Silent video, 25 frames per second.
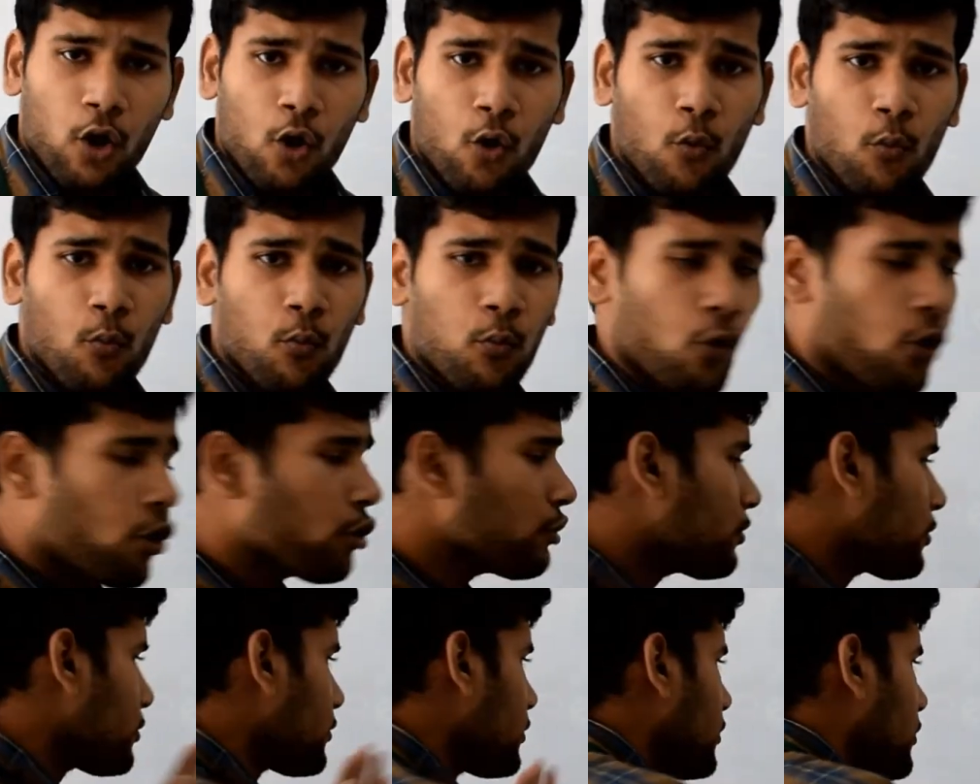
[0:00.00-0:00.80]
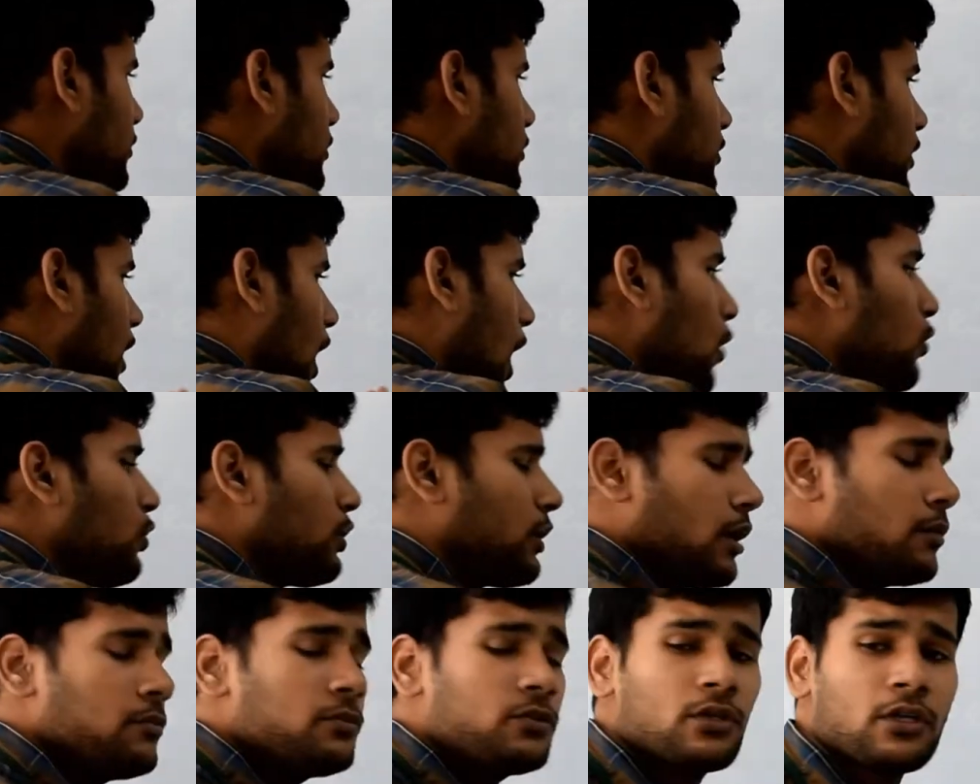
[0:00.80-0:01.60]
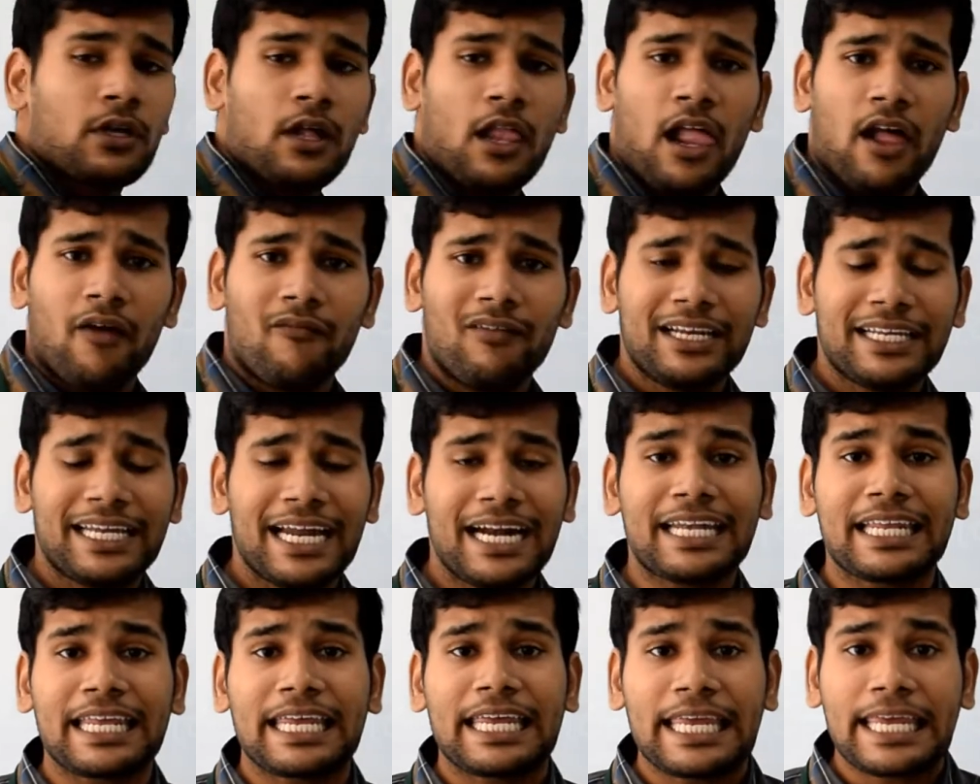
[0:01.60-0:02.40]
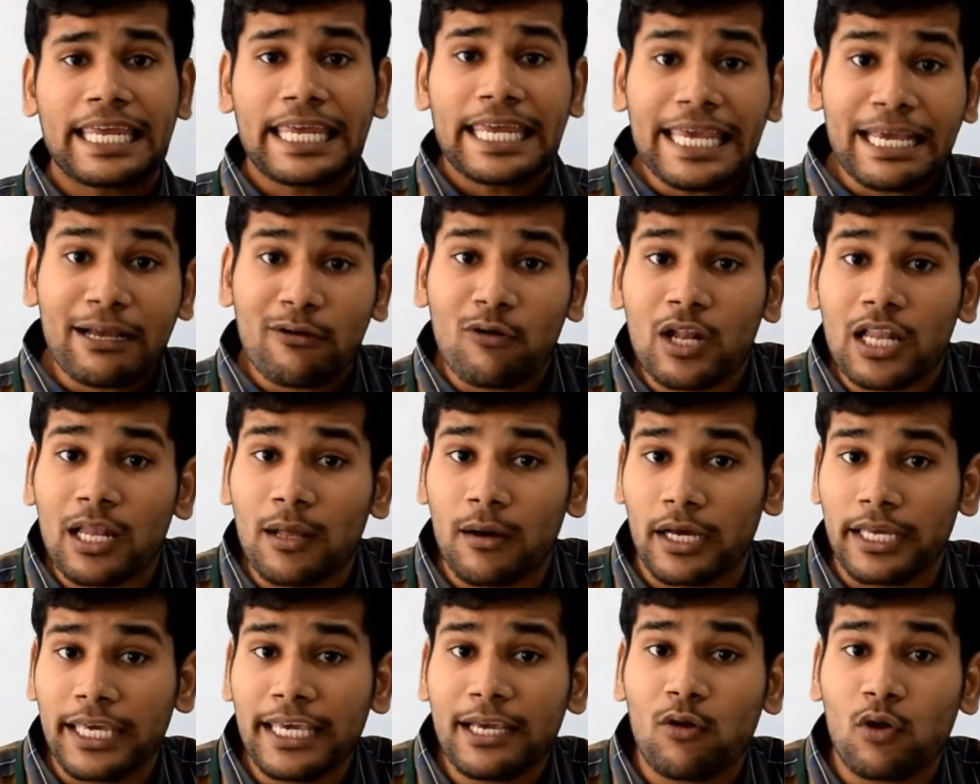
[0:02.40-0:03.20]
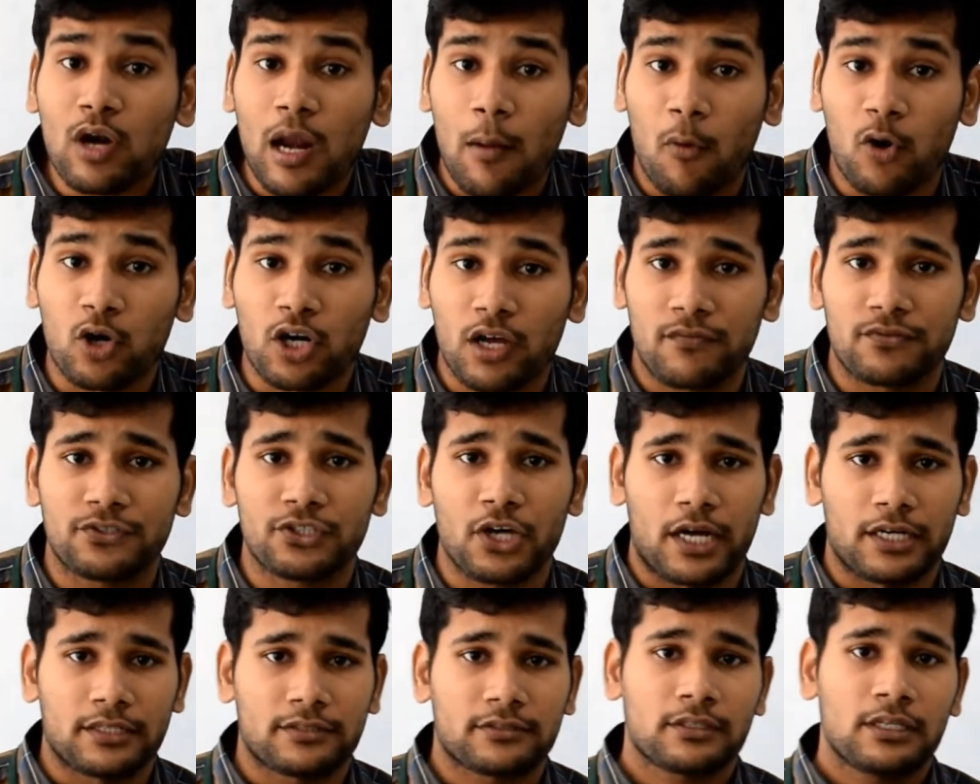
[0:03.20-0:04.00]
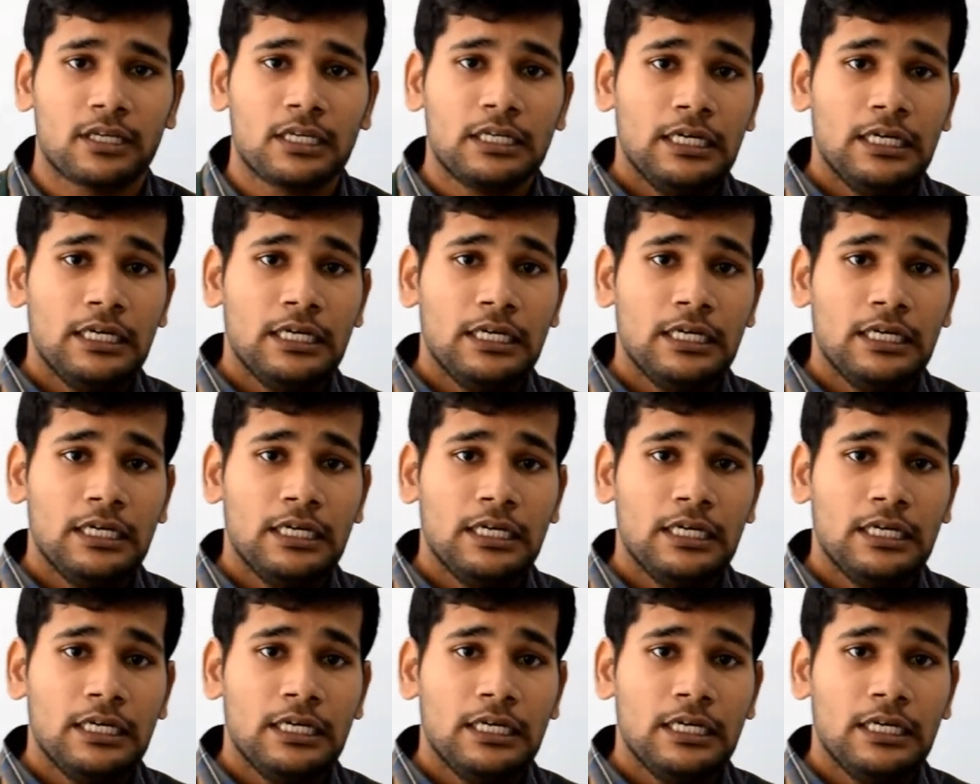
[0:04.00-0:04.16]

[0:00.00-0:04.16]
both outcomes will get equal amount of chance.